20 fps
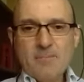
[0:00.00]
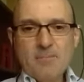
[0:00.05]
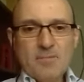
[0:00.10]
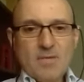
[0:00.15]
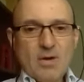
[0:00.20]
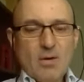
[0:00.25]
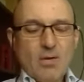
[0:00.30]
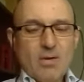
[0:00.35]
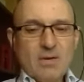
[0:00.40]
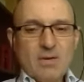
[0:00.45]

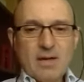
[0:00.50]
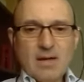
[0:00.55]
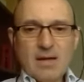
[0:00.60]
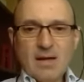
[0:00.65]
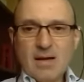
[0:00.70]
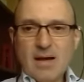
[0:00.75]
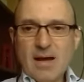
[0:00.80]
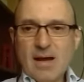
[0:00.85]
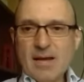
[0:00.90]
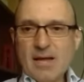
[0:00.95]
All the
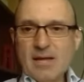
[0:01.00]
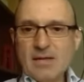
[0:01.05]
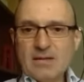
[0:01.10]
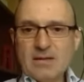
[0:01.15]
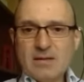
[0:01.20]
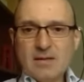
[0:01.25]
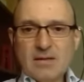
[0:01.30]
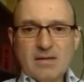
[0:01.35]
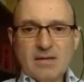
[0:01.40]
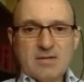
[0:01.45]
client
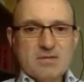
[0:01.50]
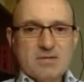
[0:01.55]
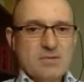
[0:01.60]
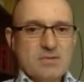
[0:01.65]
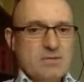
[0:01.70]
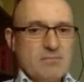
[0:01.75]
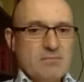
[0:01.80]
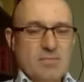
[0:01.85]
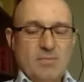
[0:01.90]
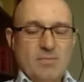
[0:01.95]
is
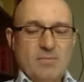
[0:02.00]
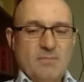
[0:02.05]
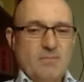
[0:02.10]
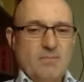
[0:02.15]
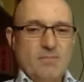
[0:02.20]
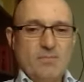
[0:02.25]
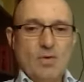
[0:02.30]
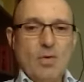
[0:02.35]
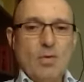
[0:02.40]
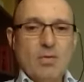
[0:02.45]

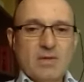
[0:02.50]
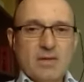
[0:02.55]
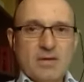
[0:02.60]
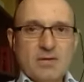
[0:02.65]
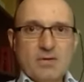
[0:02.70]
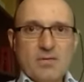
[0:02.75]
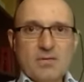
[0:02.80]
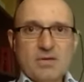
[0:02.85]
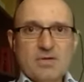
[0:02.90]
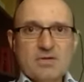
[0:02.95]
told they're
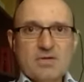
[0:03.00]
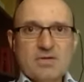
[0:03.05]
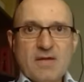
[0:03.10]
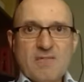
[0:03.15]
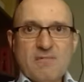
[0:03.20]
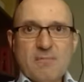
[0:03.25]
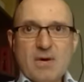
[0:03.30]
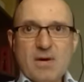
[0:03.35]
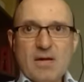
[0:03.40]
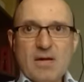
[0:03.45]
going to save
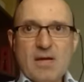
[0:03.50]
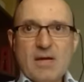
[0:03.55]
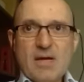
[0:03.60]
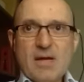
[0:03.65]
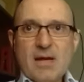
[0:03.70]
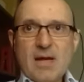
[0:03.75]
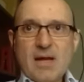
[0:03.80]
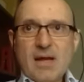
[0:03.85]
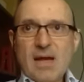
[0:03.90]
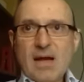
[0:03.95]
money,
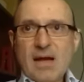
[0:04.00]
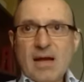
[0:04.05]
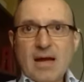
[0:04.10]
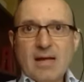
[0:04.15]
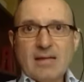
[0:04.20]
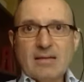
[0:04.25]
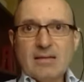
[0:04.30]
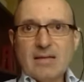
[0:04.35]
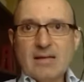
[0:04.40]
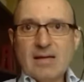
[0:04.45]

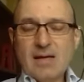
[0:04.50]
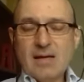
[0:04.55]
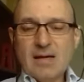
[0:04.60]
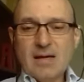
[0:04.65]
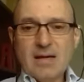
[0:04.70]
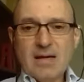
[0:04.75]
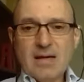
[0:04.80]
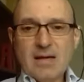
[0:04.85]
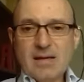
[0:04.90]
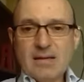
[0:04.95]
and uh,
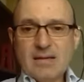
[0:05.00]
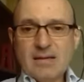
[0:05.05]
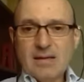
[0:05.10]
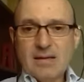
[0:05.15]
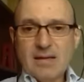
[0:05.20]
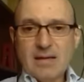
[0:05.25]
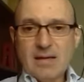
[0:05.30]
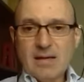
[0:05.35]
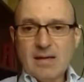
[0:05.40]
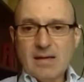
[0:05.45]
and
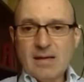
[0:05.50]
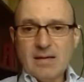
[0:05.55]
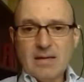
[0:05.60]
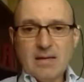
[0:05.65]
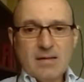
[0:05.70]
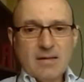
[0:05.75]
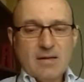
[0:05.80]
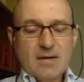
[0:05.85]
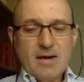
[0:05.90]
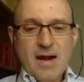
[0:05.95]
uh,
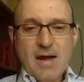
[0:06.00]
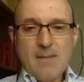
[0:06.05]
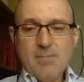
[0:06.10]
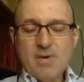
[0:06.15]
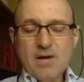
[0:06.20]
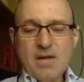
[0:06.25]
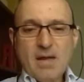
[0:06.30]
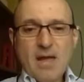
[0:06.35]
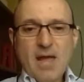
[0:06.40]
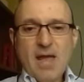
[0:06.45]
they're
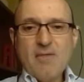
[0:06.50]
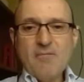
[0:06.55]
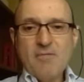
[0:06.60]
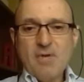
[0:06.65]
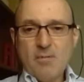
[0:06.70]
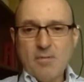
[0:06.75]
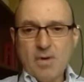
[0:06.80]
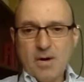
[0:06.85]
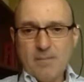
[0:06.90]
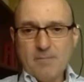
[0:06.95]
happening
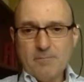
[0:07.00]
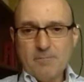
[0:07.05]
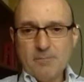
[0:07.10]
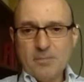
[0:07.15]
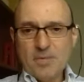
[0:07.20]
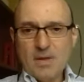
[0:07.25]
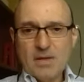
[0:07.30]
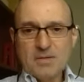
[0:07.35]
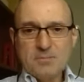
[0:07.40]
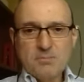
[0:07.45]
everywhere.
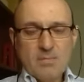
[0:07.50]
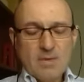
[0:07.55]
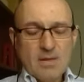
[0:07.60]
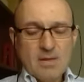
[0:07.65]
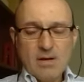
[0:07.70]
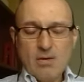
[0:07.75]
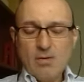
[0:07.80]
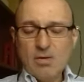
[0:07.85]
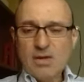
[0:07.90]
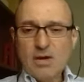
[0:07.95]
It's,
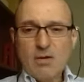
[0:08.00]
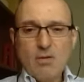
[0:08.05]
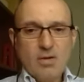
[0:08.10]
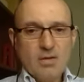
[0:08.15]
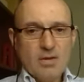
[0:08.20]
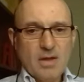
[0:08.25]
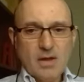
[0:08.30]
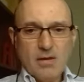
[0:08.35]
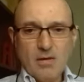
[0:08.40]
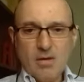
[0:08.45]
all the
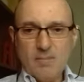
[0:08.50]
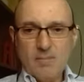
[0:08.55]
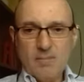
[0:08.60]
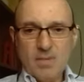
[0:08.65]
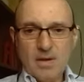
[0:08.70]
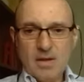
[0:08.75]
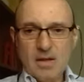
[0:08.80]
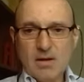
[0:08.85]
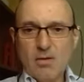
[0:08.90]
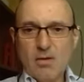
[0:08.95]
holding
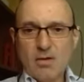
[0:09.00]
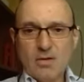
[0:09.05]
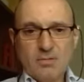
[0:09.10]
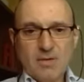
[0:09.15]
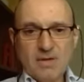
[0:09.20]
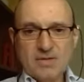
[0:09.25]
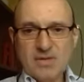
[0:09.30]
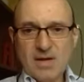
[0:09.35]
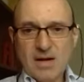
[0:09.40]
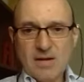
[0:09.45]
company
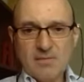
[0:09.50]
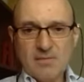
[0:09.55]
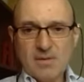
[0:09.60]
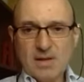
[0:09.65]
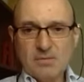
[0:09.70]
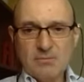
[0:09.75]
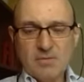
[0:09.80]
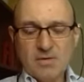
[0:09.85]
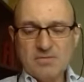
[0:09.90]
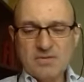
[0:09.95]
contracts that, that
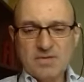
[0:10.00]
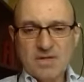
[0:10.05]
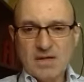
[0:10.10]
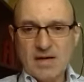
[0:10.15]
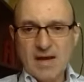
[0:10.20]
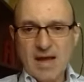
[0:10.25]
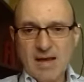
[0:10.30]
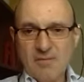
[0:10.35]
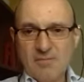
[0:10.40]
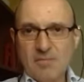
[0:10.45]
we've seen
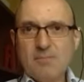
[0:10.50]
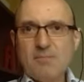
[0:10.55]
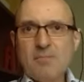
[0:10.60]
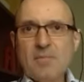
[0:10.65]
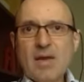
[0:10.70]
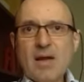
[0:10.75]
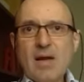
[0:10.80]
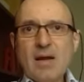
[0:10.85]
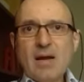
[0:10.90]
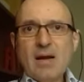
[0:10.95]
happen.
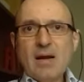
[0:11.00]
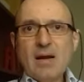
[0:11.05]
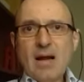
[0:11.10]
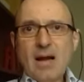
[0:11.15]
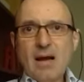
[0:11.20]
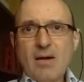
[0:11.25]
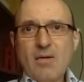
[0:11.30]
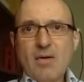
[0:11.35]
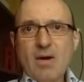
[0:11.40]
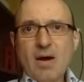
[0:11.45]

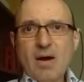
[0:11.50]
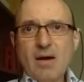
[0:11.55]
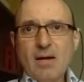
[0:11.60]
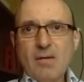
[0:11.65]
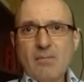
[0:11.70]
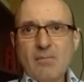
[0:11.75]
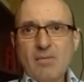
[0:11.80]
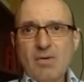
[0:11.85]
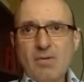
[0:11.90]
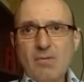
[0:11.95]
Now, um,
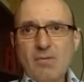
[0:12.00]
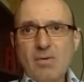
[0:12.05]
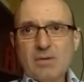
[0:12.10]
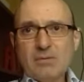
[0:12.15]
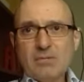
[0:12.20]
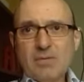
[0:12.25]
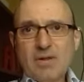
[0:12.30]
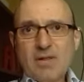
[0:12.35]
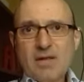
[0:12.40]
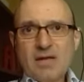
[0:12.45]
what
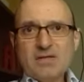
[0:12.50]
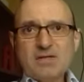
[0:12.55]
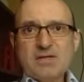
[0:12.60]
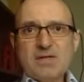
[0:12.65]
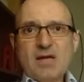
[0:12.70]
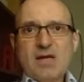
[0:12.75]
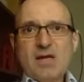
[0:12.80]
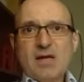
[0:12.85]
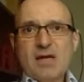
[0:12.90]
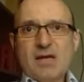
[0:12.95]
we're then
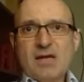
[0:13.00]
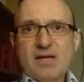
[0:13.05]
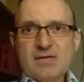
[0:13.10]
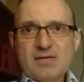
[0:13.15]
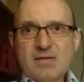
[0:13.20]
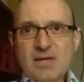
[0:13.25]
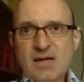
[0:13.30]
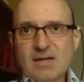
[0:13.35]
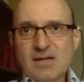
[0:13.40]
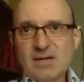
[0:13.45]
seeing is
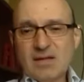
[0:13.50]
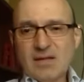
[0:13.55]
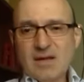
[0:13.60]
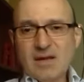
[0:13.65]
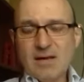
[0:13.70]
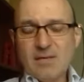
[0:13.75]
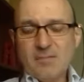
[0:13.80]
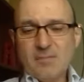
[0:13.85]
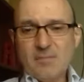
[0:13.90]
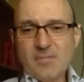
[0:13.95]
that
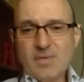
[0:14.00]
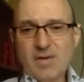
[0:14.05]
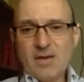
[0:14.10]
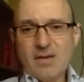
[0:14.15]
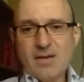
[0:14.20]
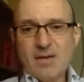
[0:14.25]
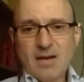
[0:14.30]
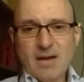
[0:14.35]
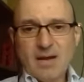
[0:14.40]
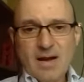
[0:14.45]
uh,
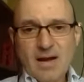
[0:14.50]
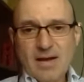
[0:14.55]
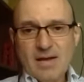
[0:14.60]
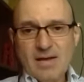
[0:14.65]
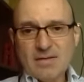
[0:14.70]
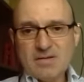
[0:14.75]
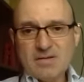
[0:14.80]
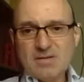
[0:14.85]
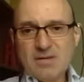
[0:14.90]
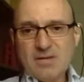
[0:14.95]
clients,